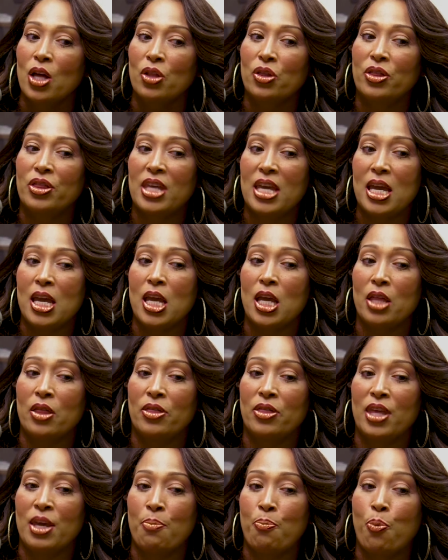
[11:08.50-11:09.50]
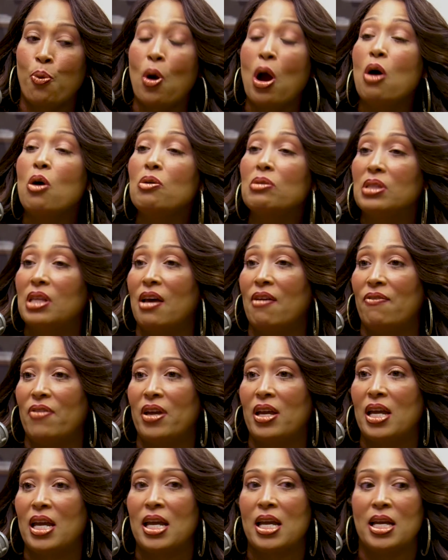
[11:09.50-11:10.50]
The pros of
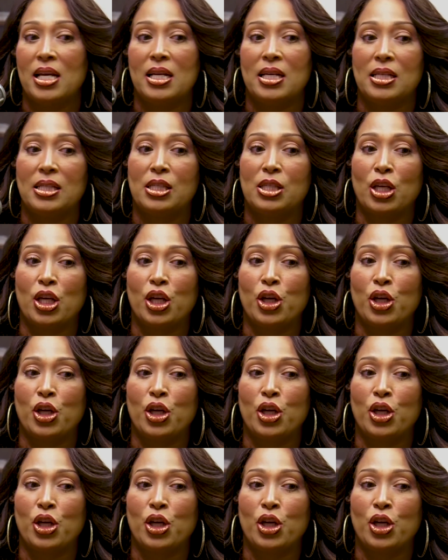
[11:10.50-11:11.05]
it is,